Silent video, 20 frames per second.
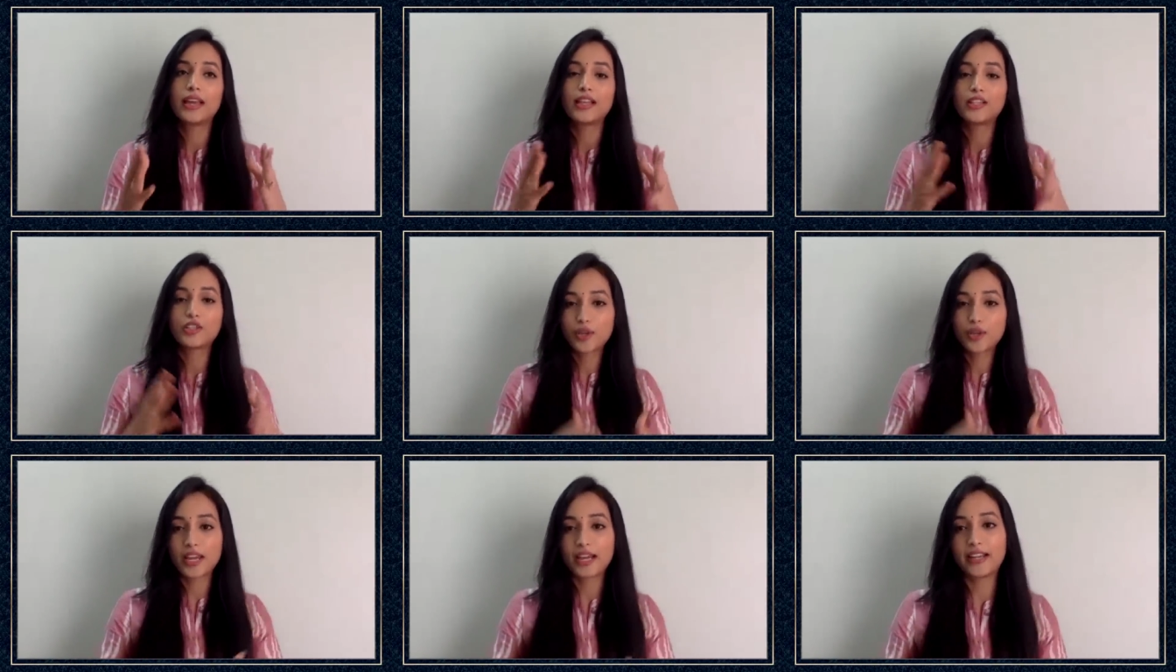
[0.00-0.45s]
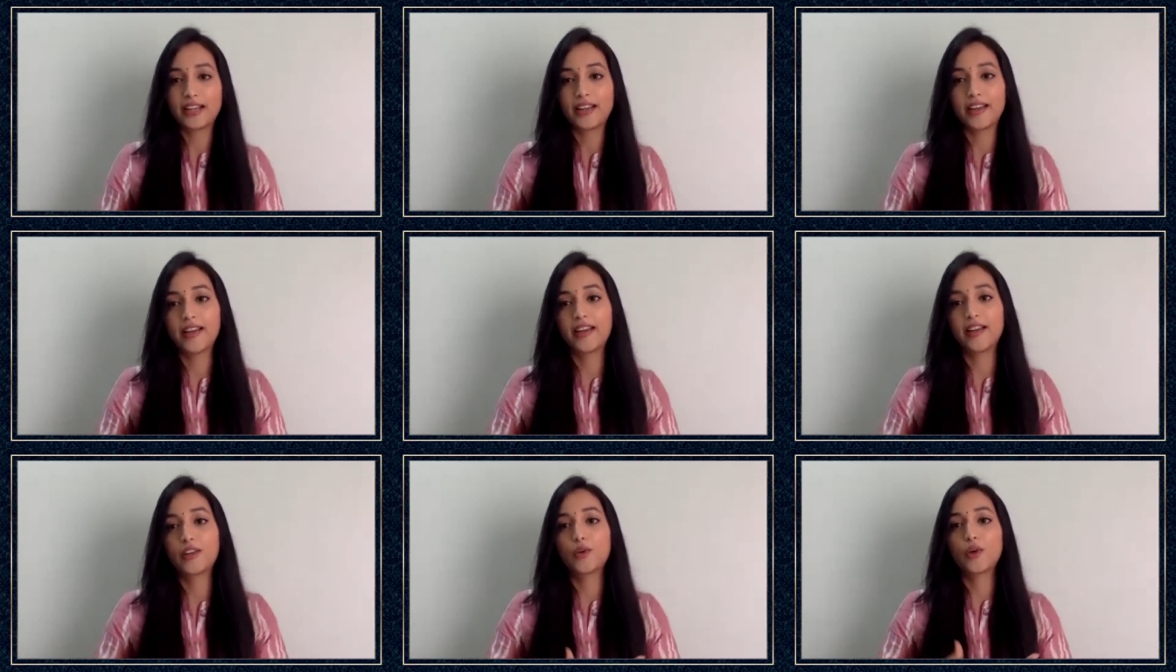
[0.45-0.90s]

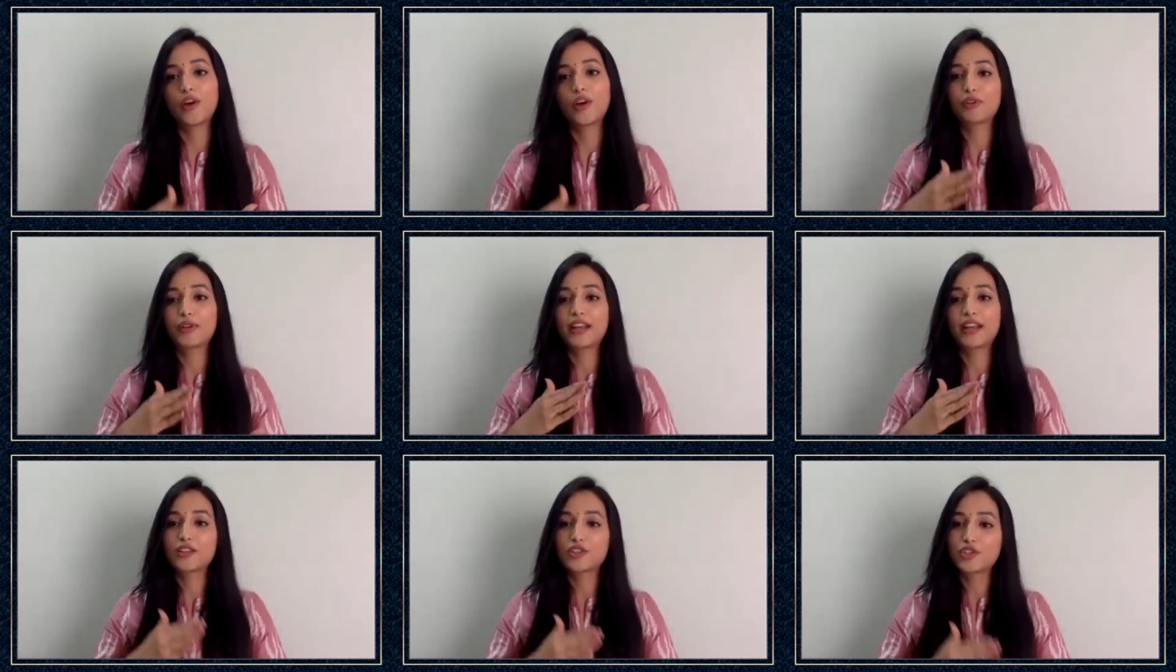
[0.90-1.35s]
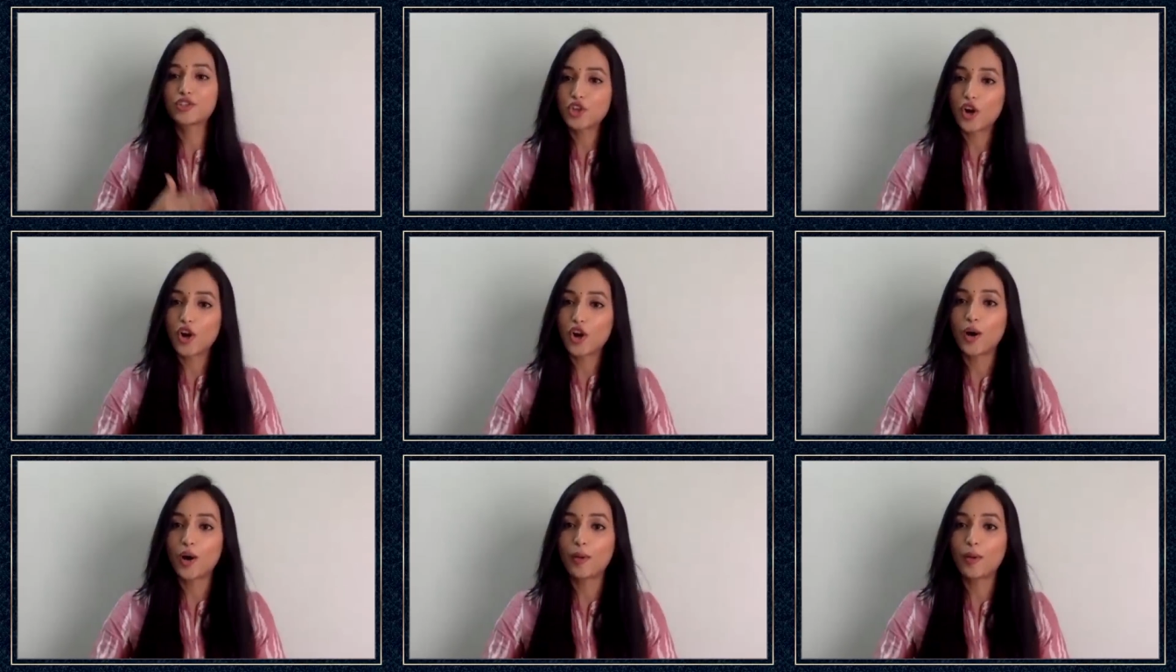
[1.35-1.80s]
educated, you have to get a
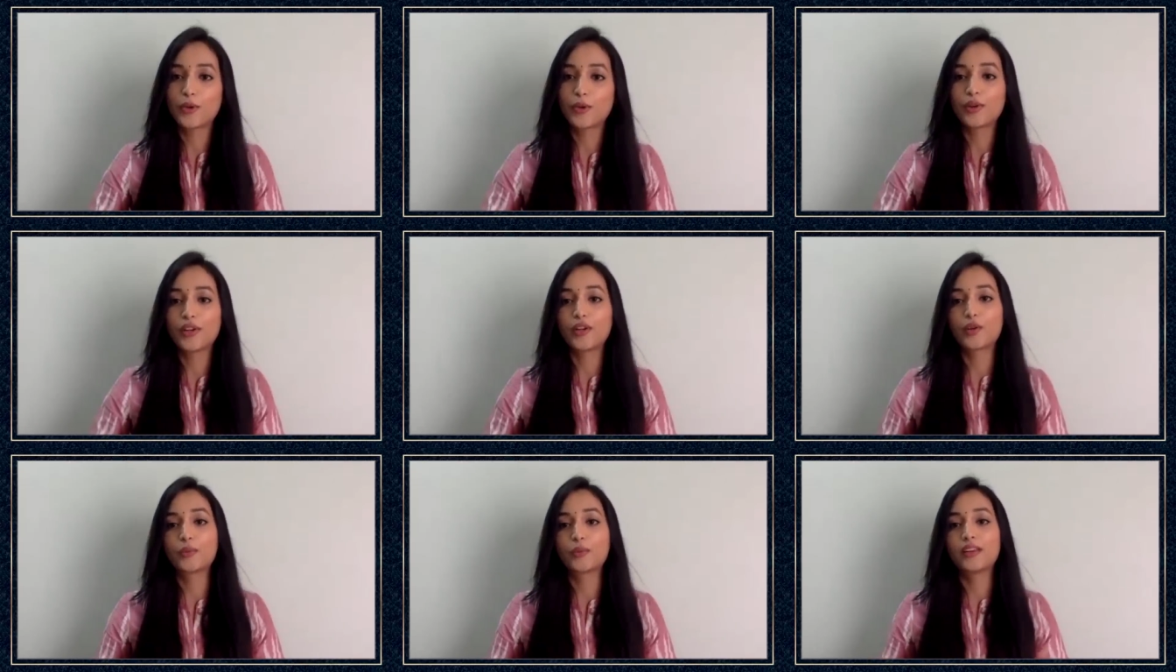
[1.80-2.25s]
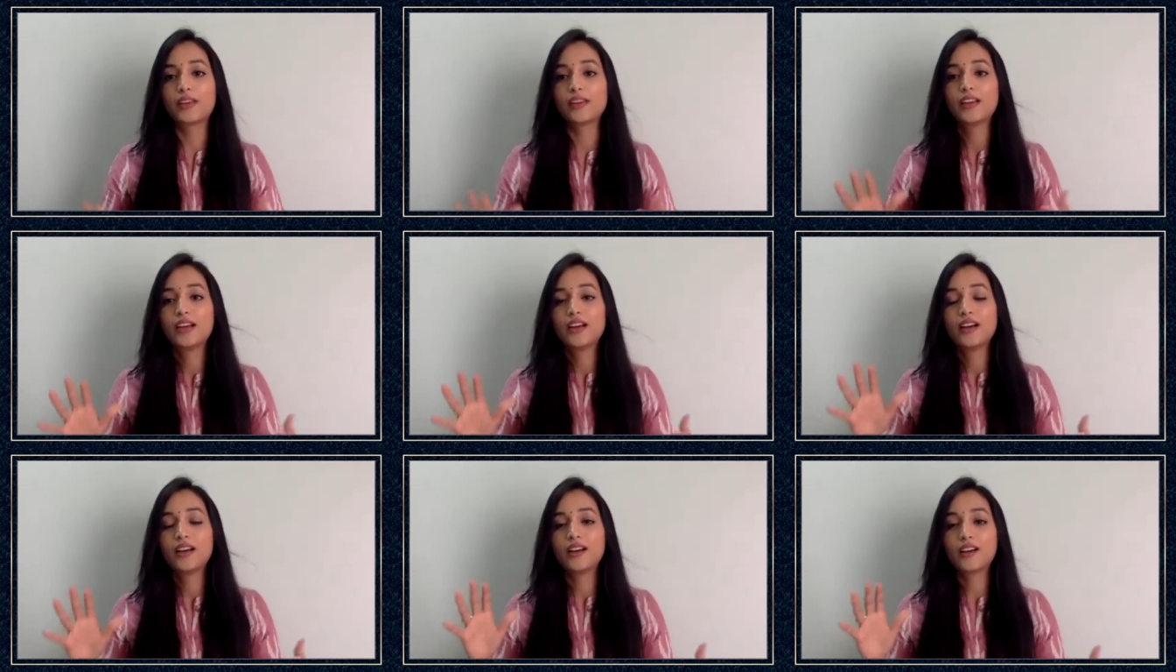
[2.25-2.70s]
job, you need to be
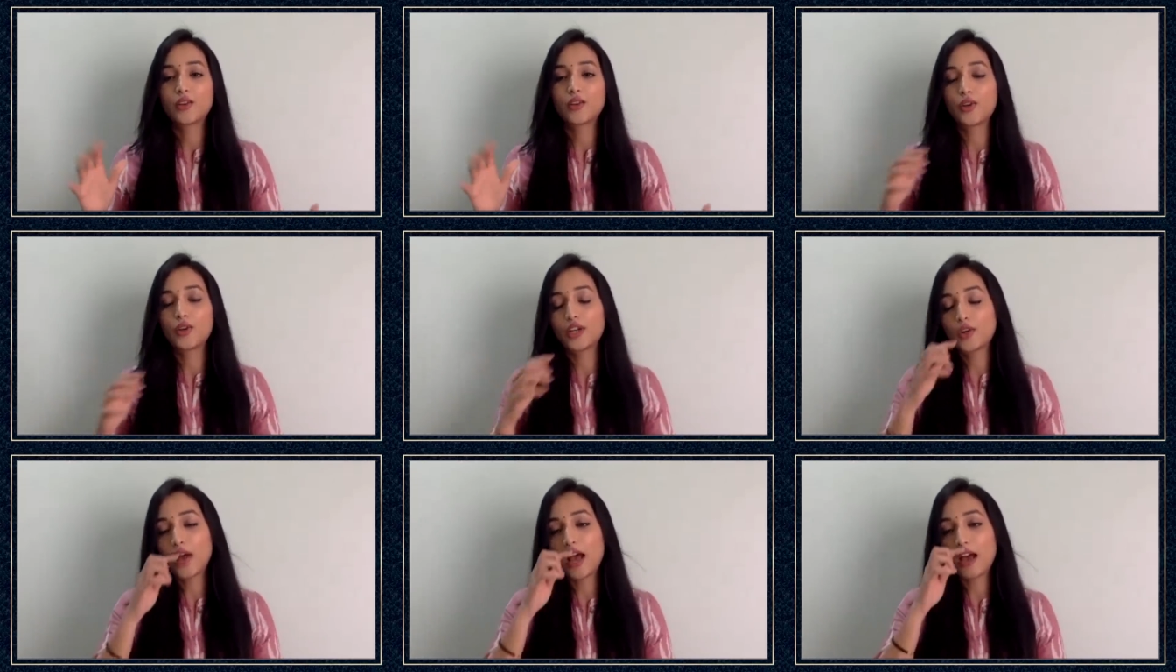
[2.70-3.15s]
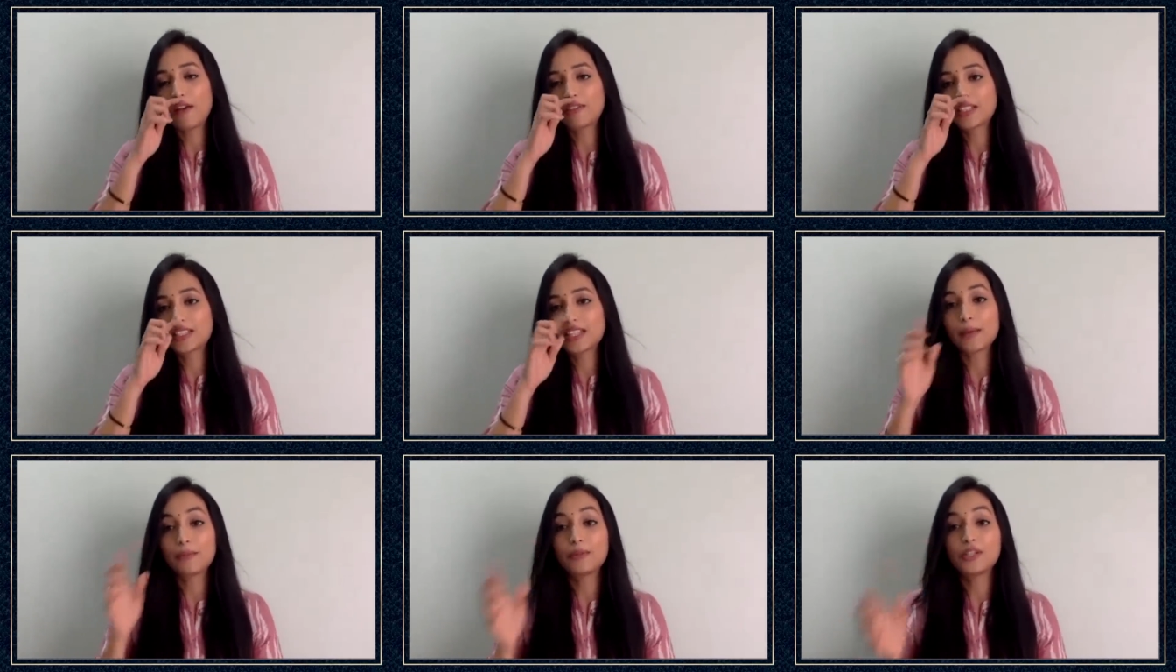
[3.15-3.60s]
uh, you need to have a
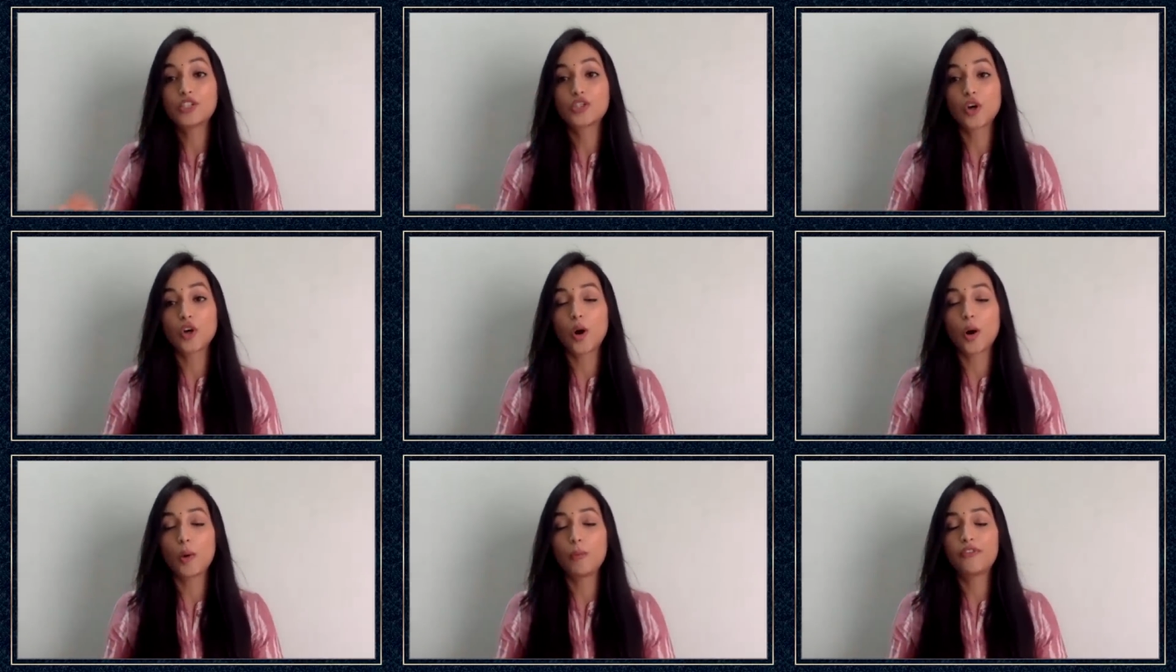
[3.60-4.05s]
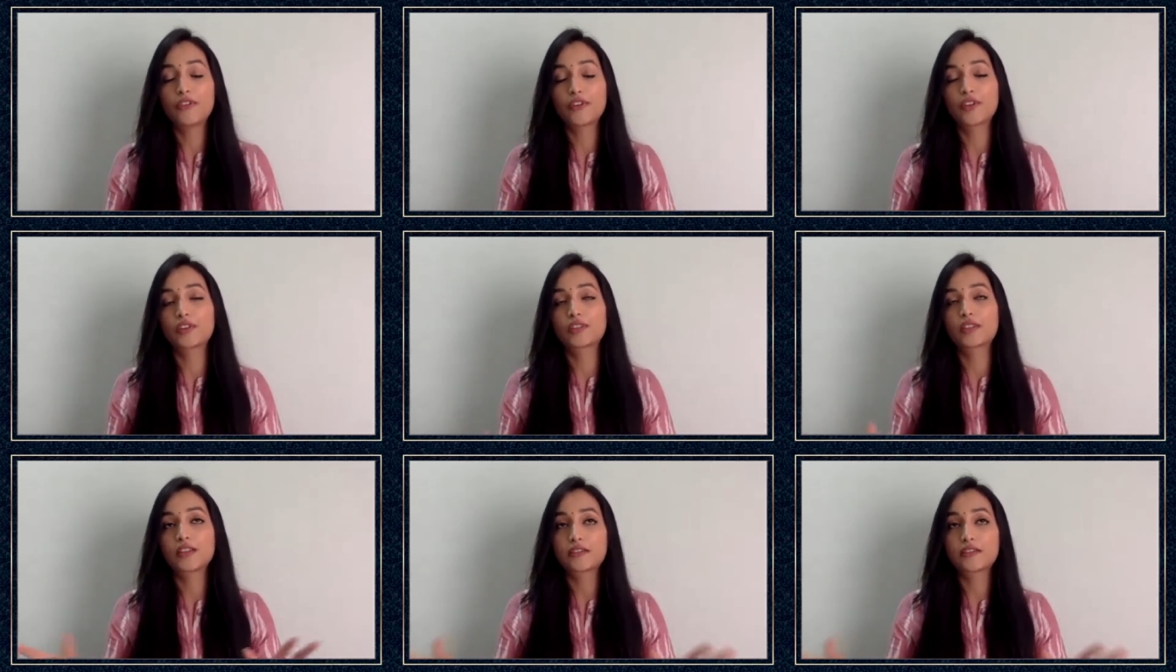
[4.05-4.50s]
stable job for
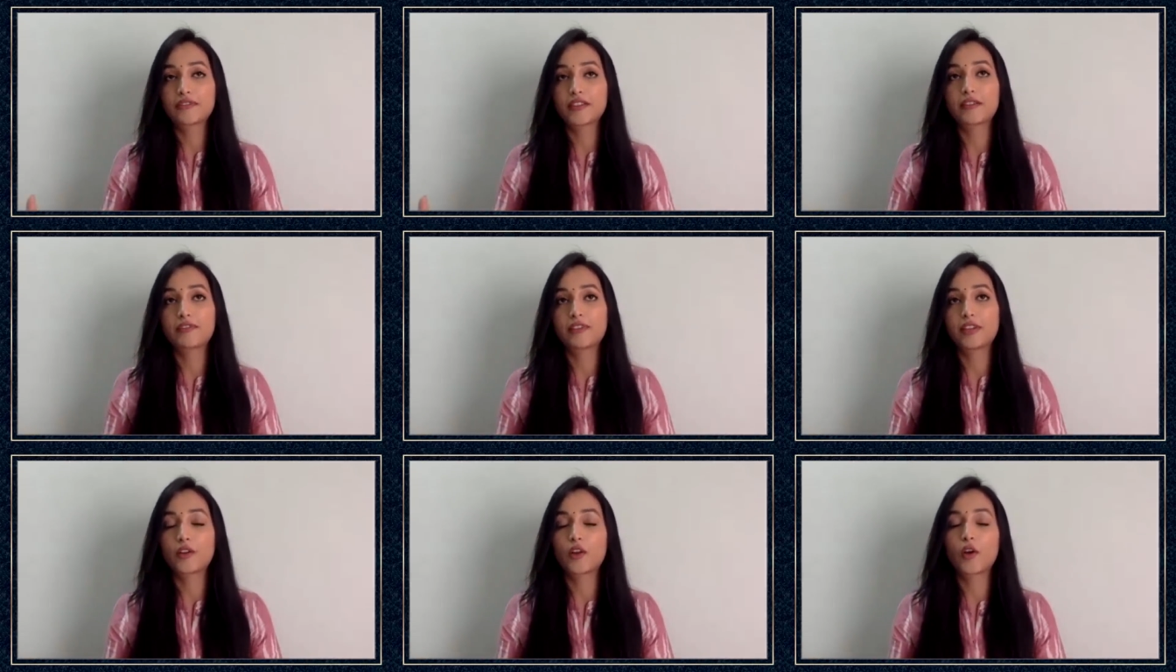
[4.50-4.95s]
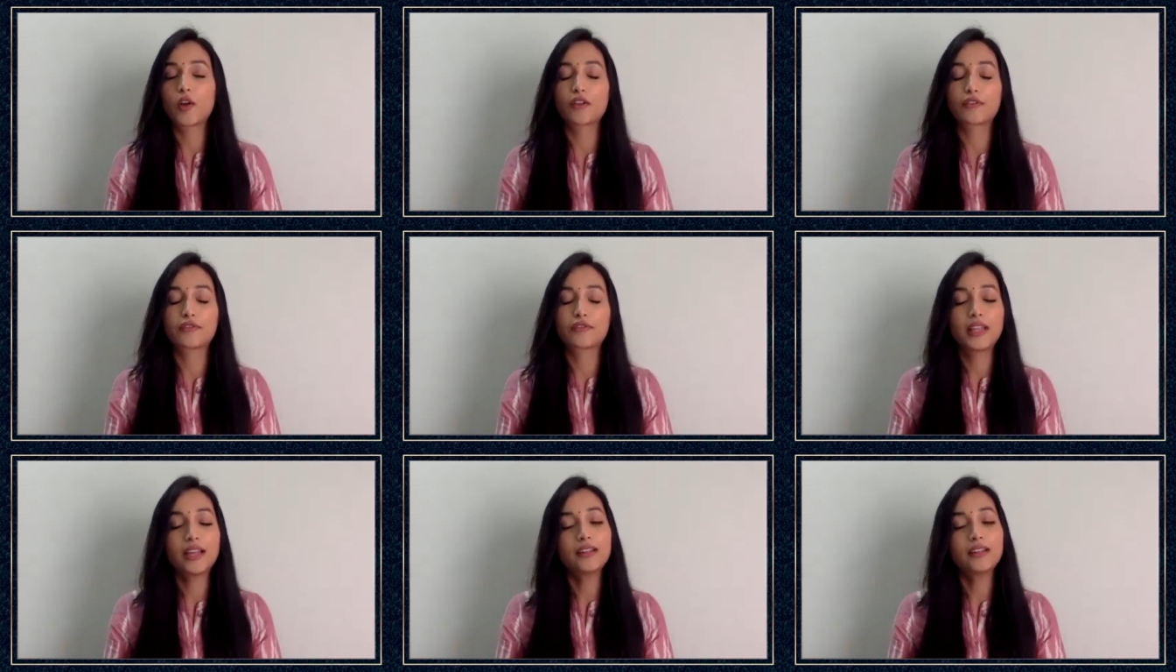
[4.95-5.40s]
your survival and all
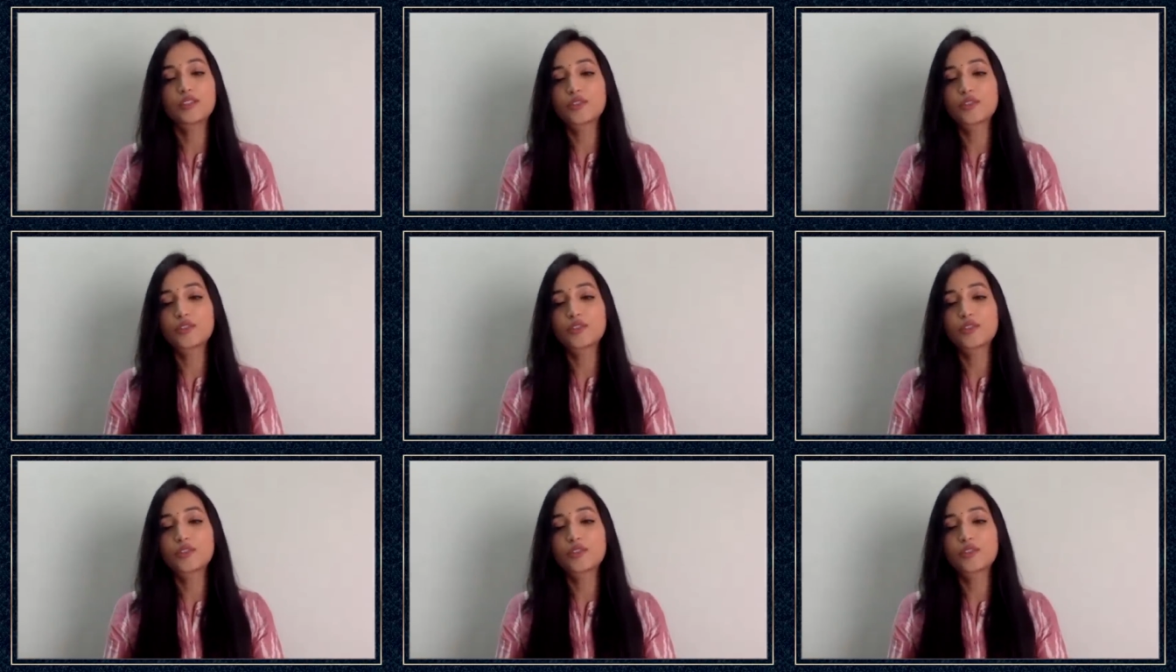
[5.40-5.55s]
of that.